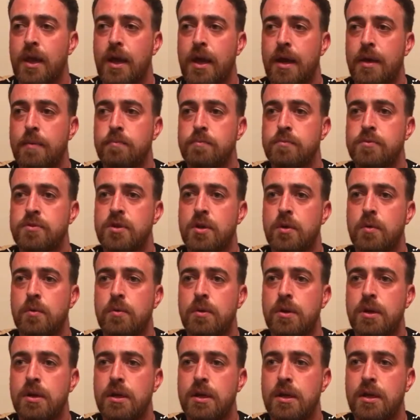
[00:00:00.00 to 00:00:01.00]
Um,
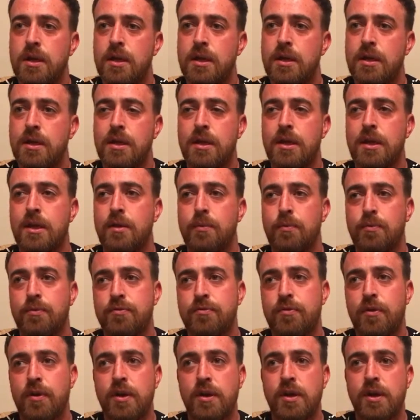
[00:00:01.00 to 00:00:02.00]
so it, it
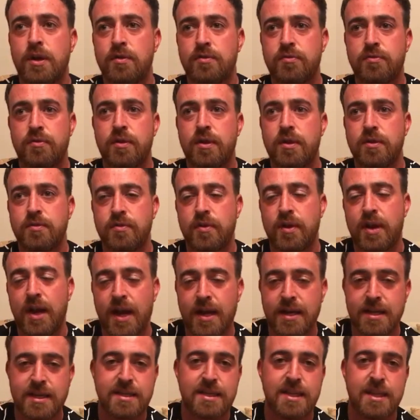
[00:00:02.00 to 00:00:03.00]
was very it's very, it very
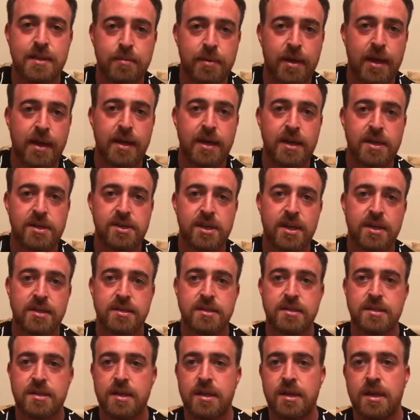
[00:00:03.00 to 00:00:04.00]
hard to see them getting any
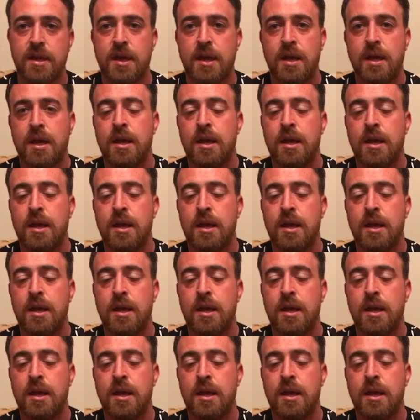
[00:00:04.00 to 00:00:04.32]
chances and.